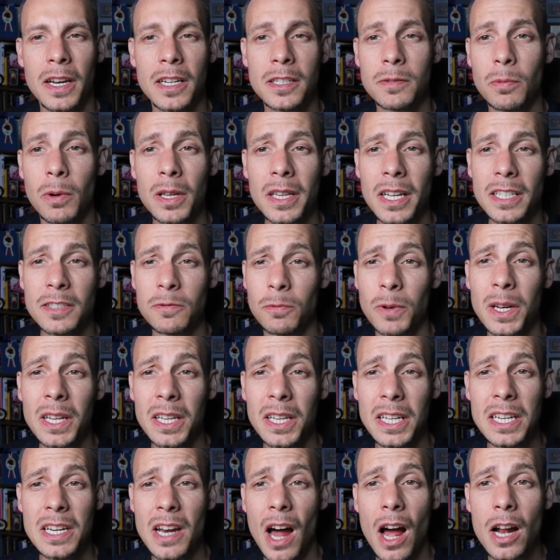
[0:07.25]
It's one that's
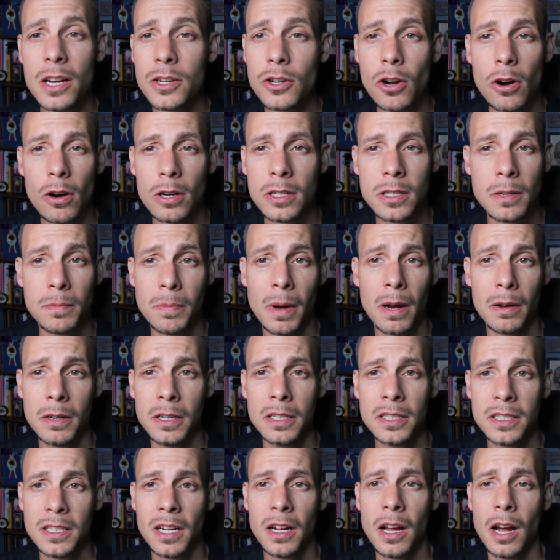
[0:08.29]
really not talked about in
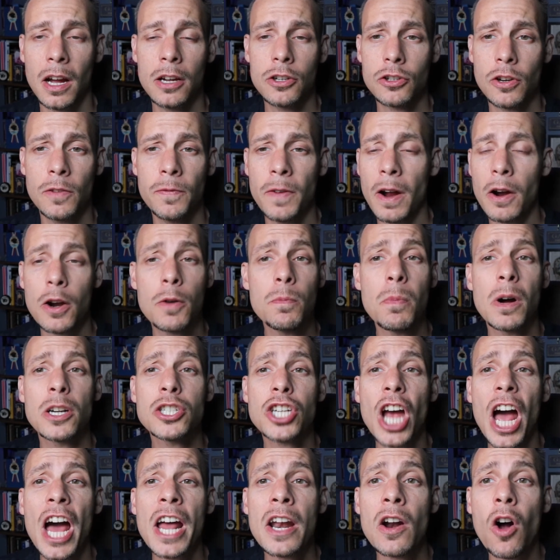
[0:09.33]
psychiatry very much
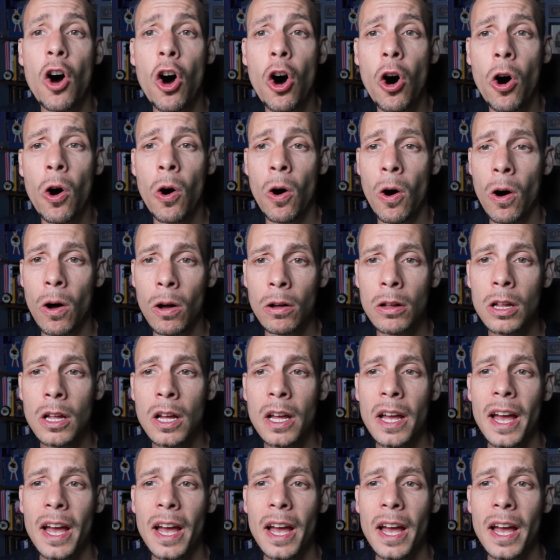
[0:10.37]
at all,